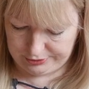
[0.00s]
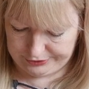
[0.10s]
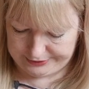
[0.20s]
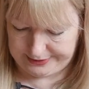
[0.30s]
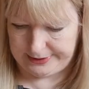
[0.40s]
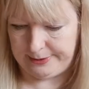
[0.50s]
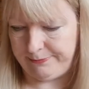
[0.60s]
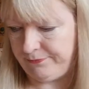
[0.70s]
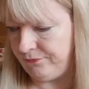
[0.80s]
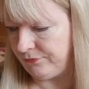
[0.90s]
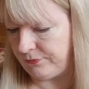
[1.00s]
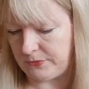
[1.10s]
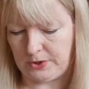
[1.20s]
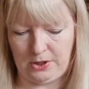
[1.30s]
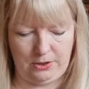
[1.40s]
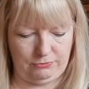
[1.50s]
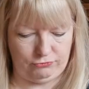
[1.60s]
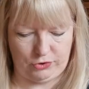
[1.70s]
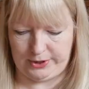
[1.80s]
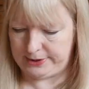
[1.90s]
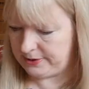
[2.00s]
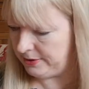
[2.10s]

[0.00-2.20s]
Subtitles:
Is that it? Right,